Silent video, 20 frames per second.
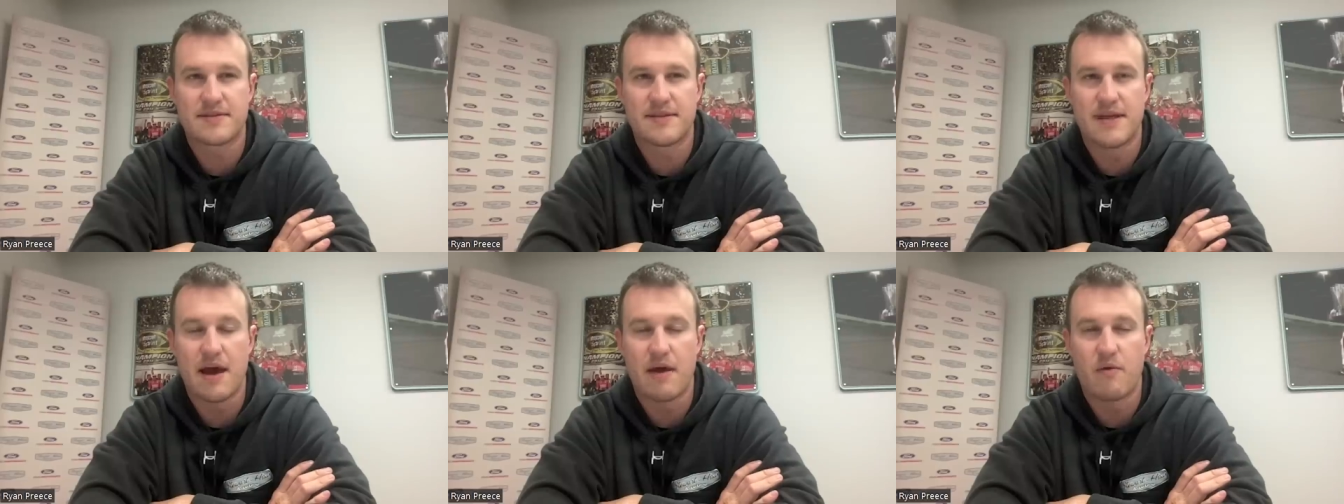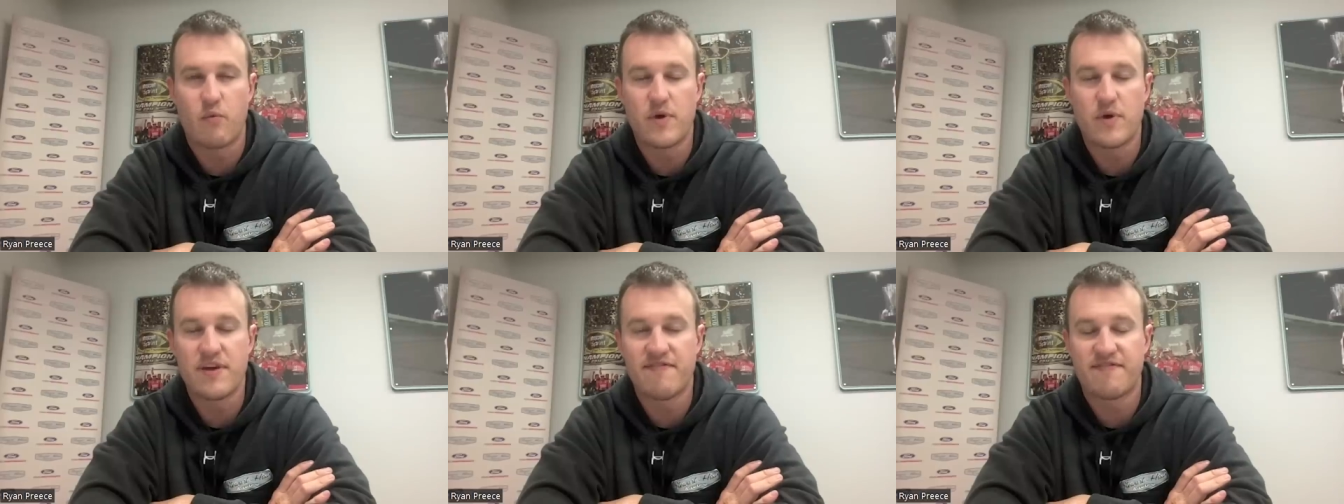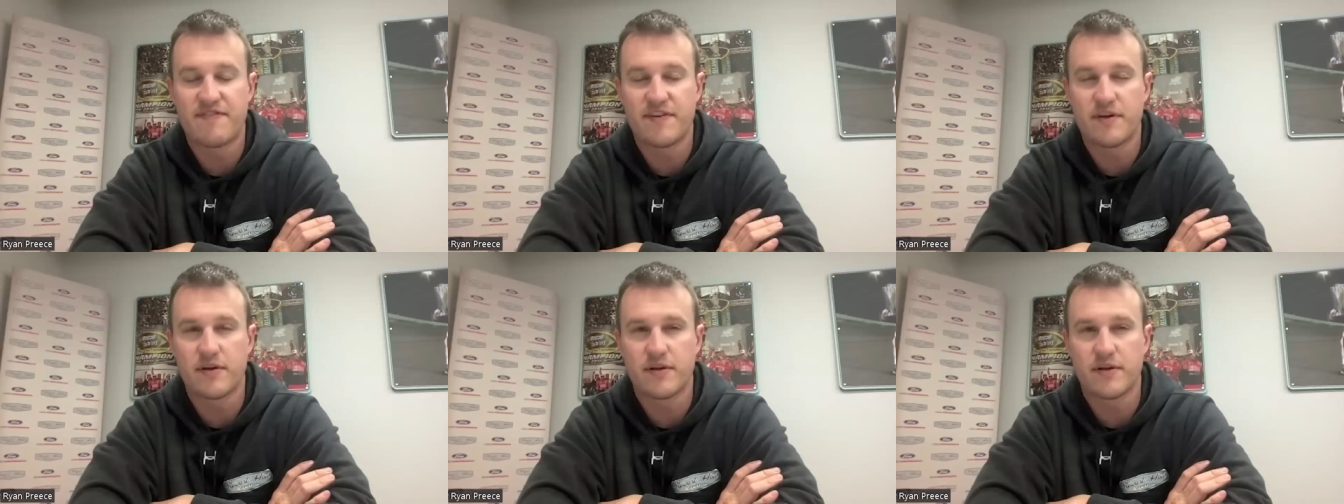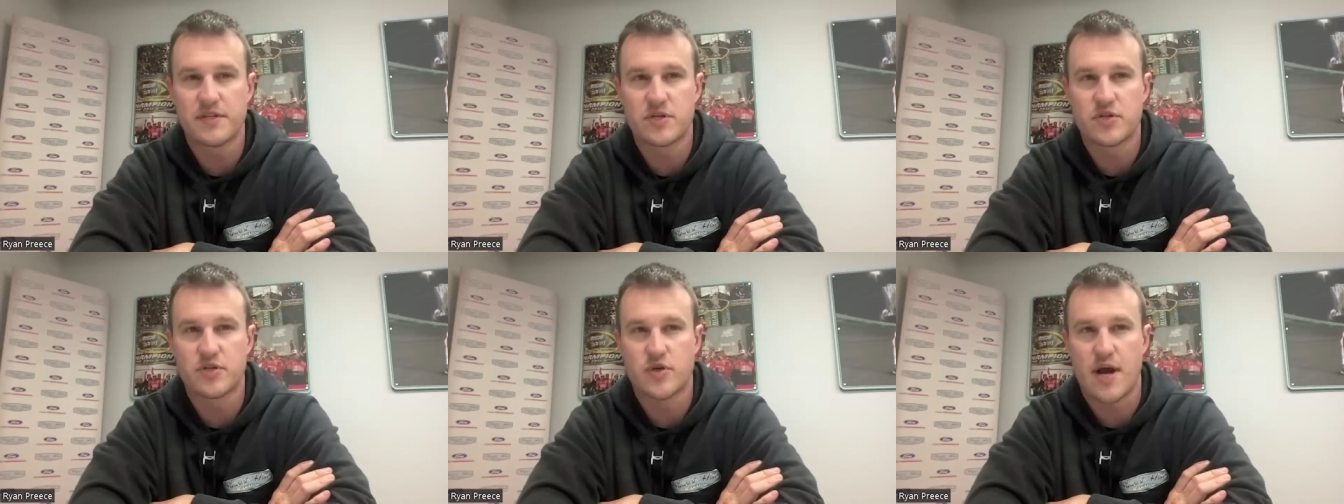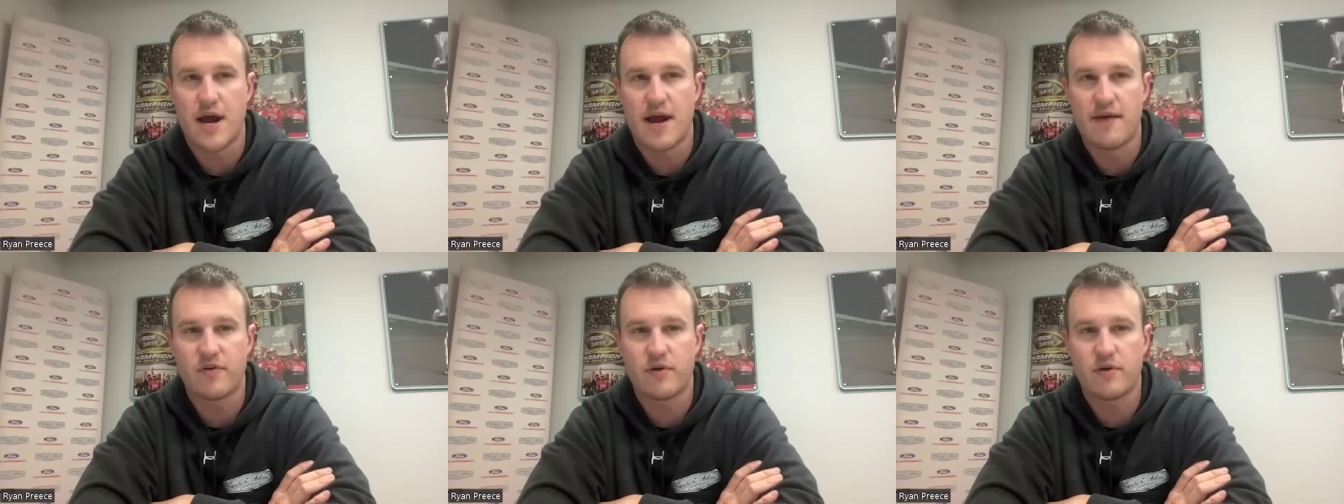that we feel as a
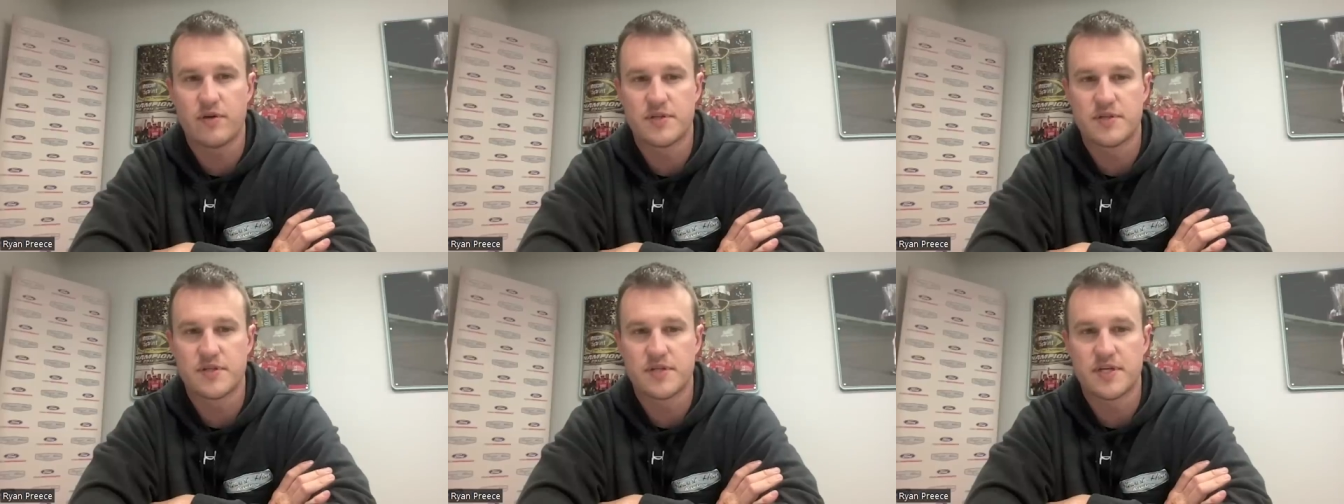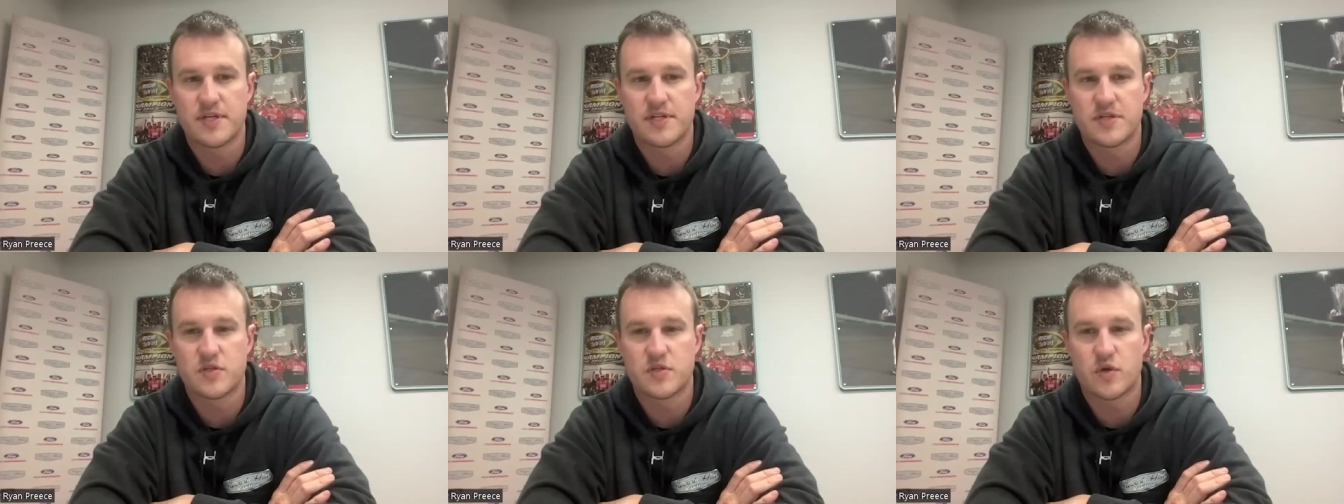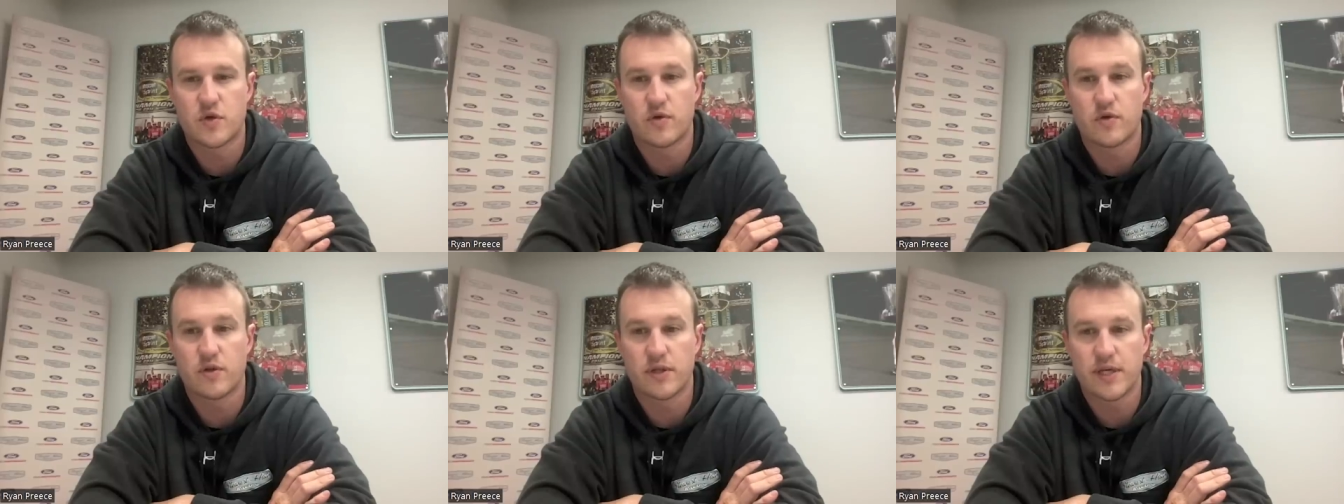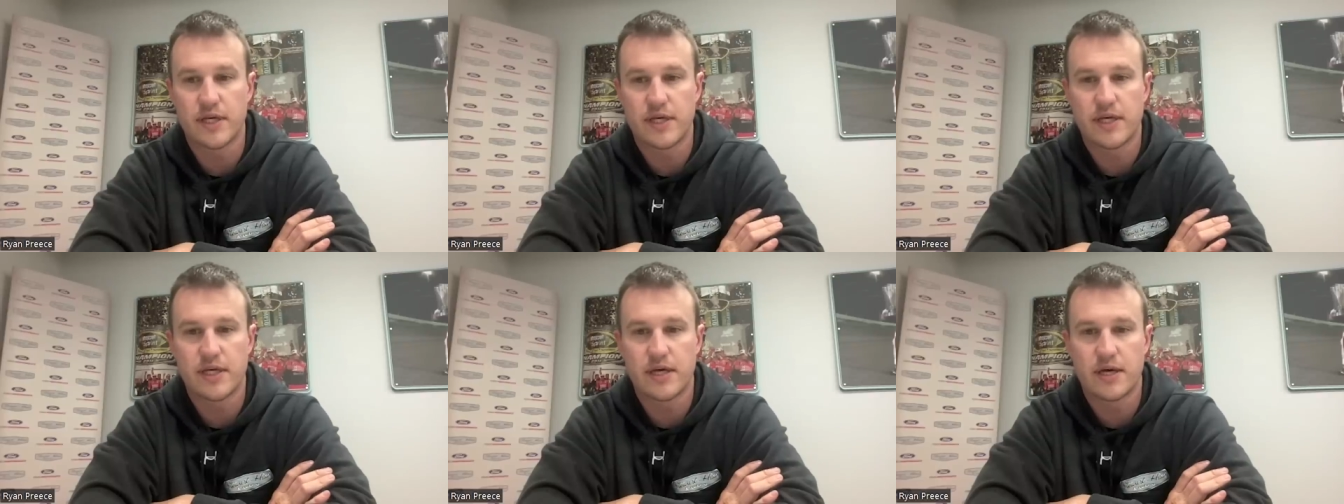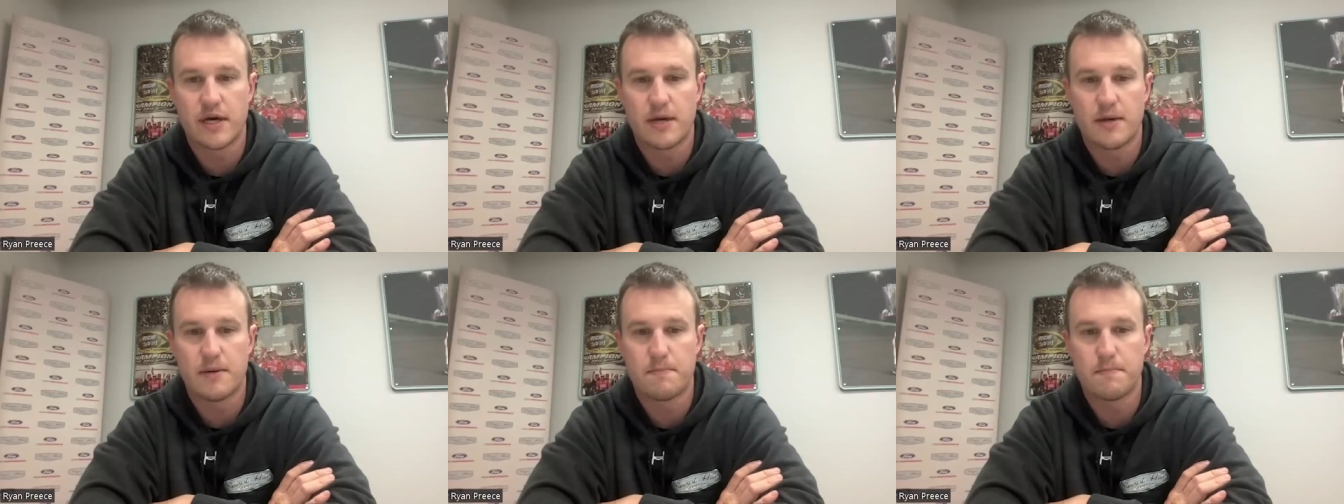driver is is certainly
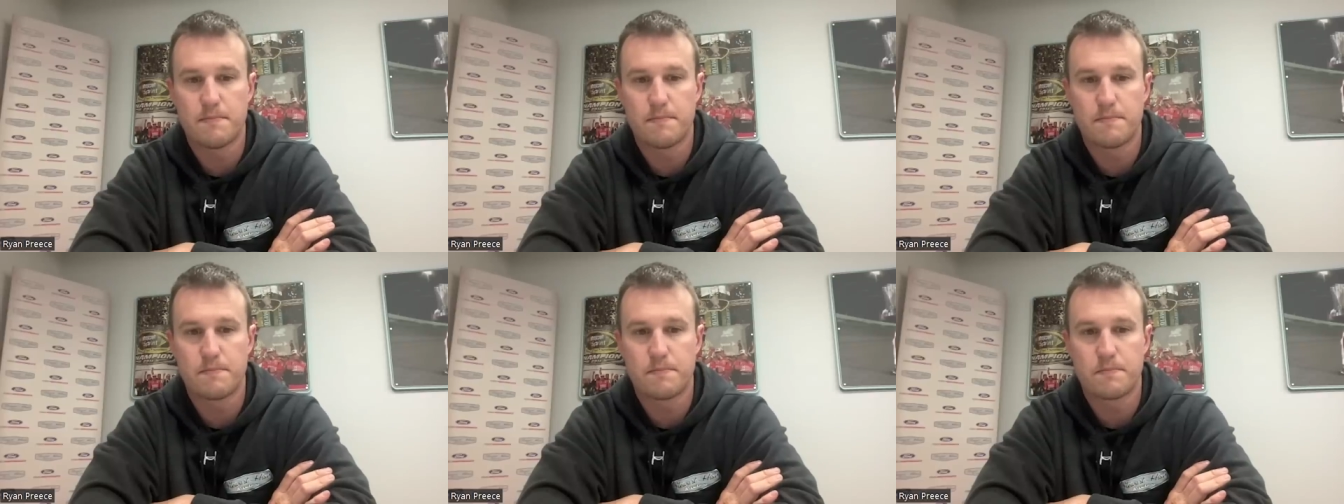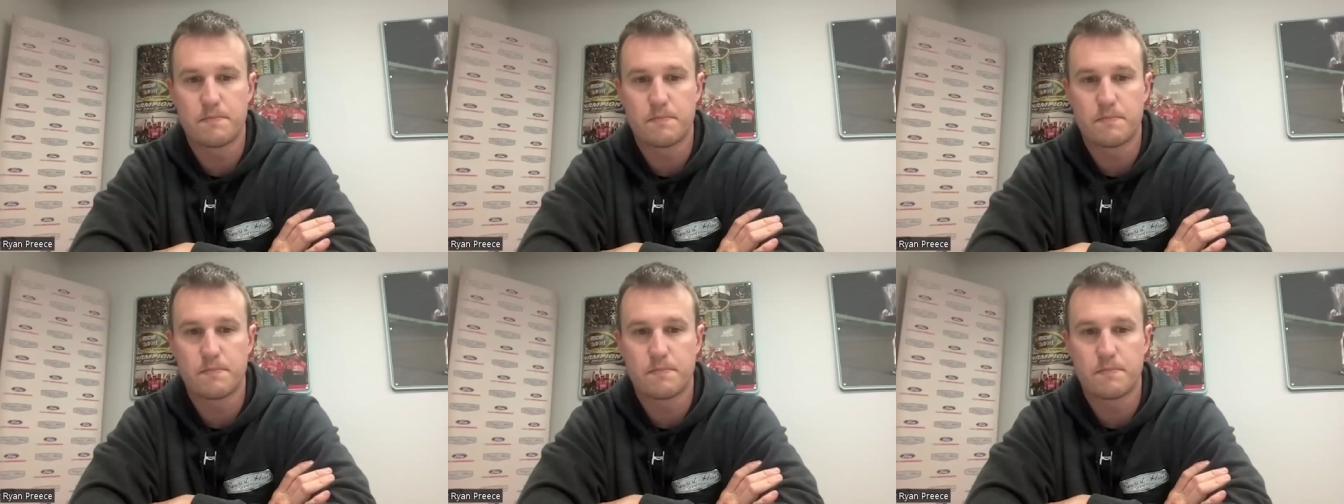um,